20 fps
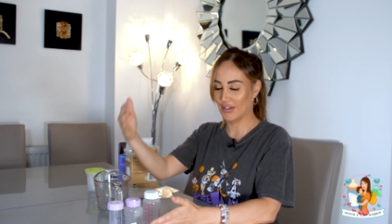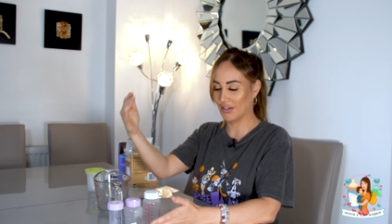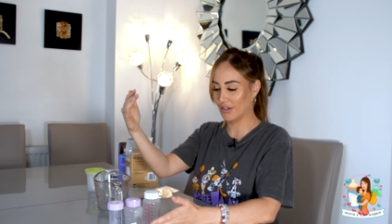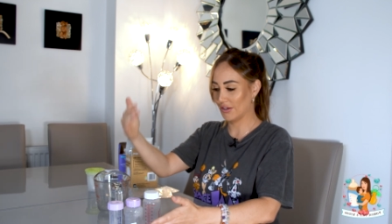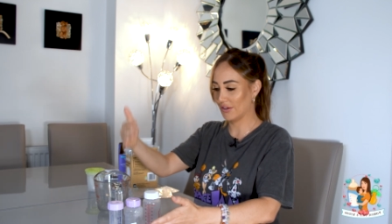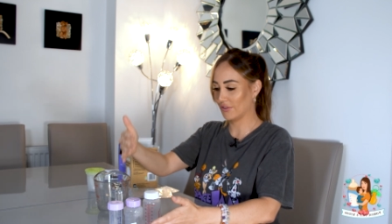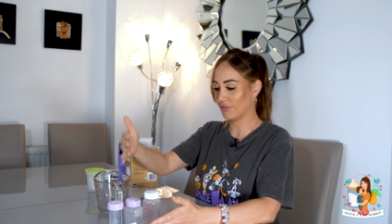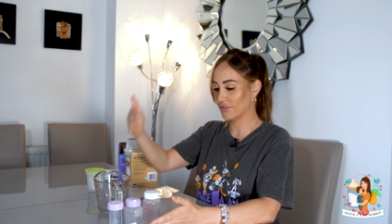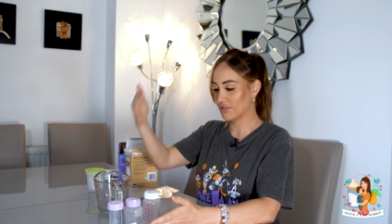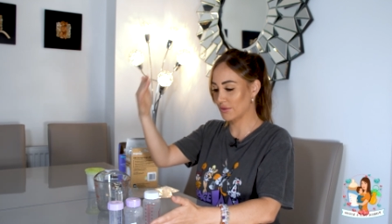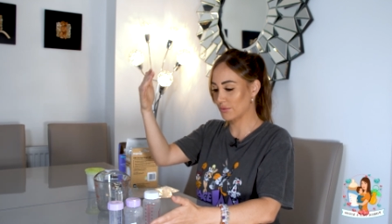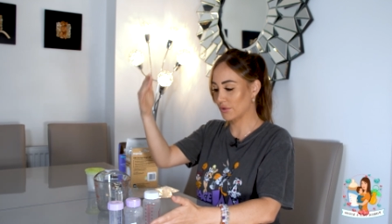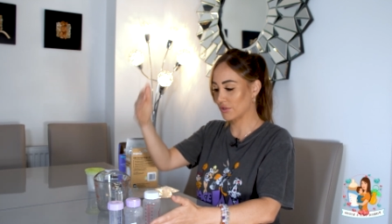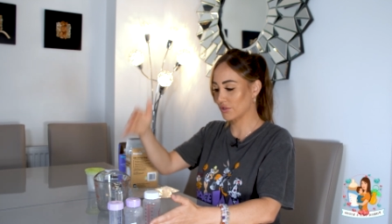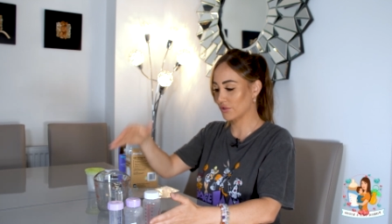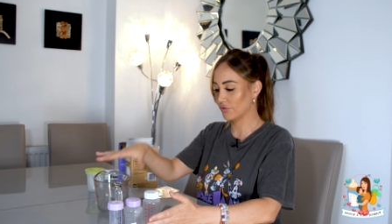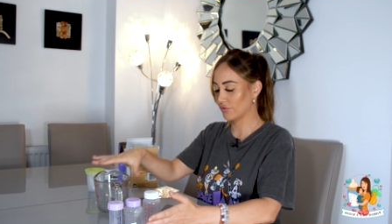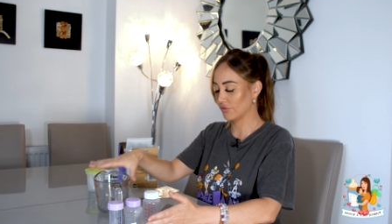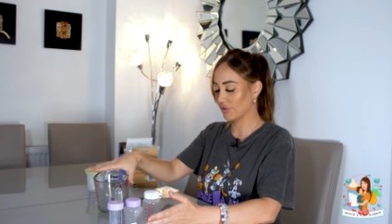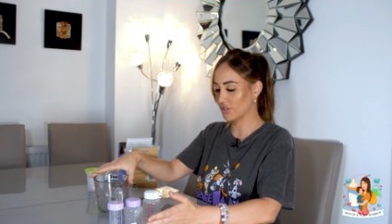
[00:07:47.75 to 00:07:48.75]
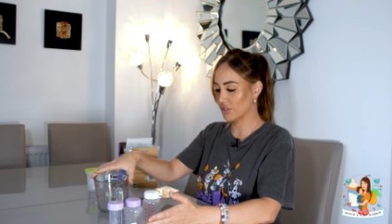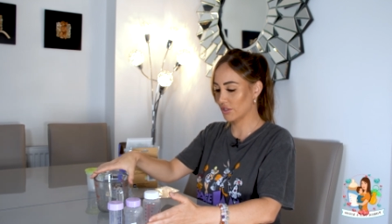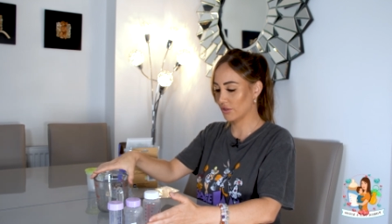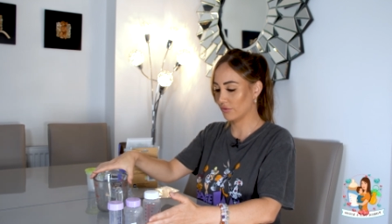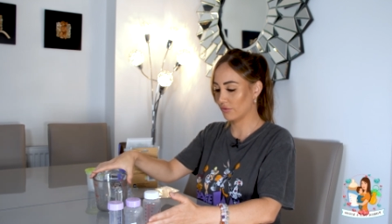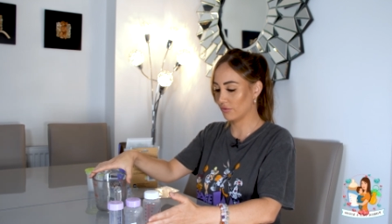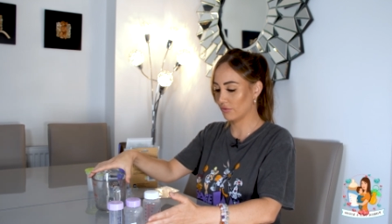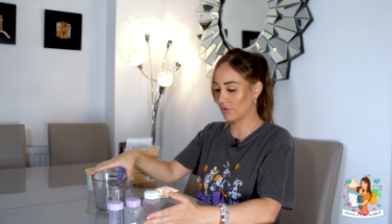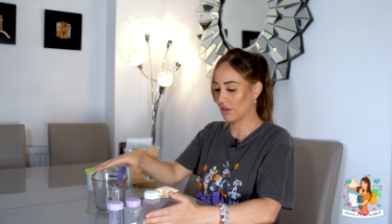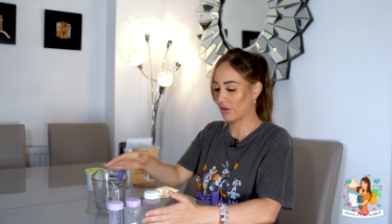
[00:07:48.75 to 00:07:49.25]
You know how sometimes your fridge
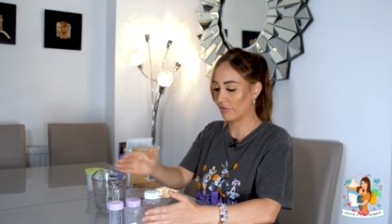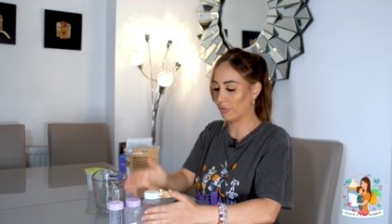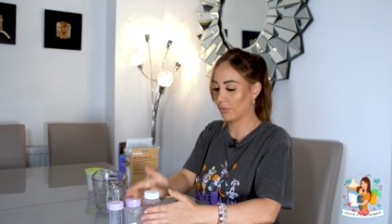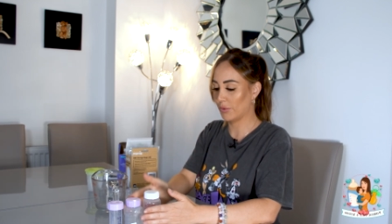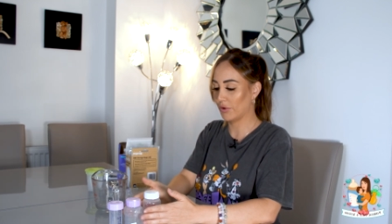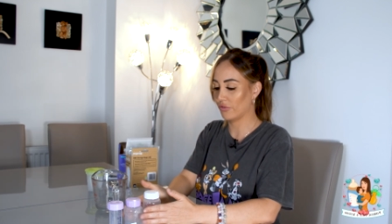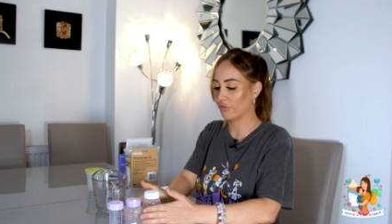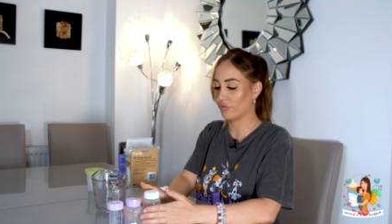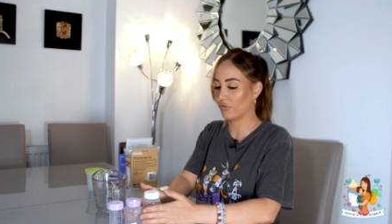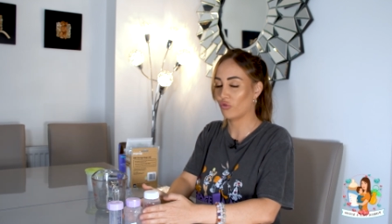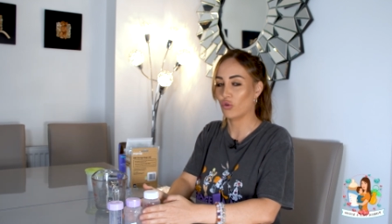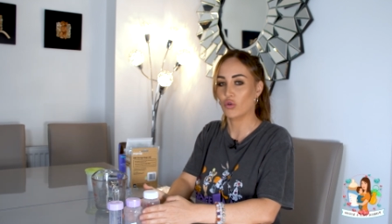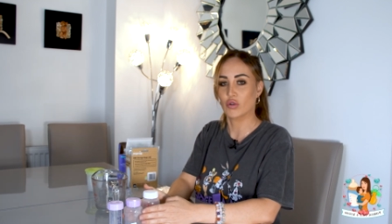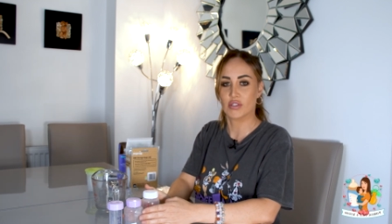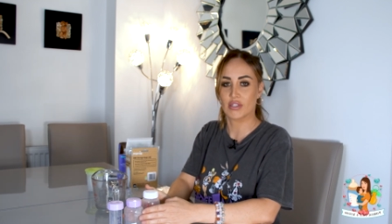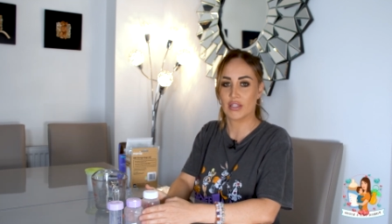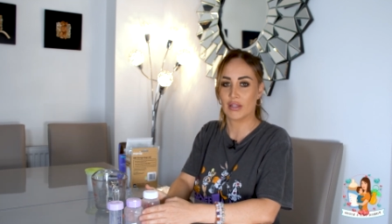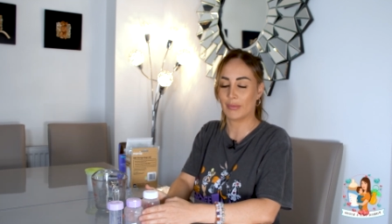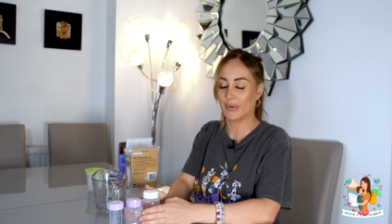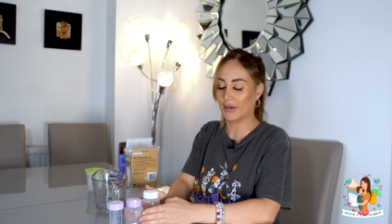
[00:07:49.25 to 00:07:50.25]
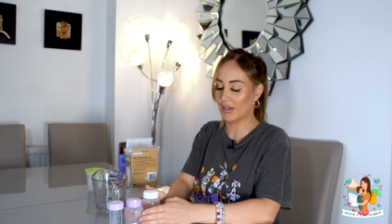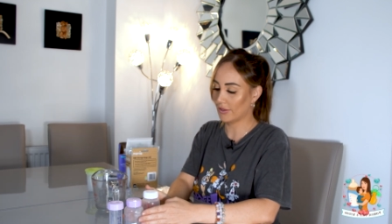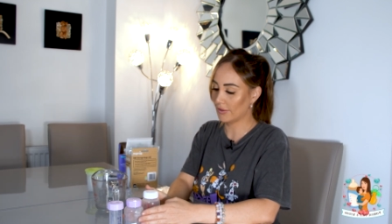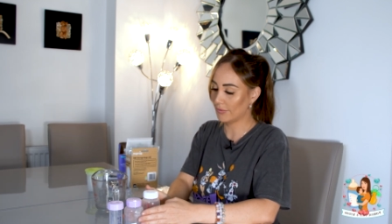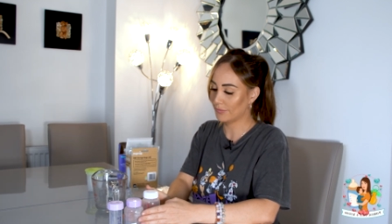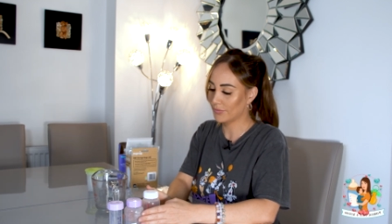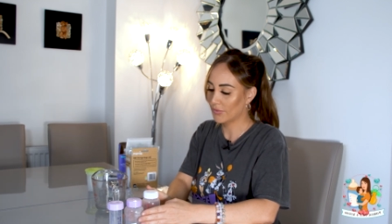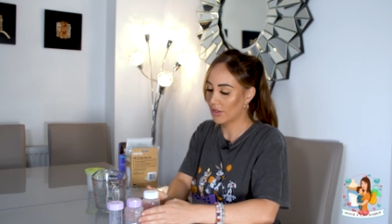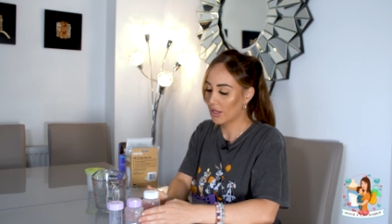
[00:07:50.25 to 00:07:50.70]
can have a bit of frost at the back.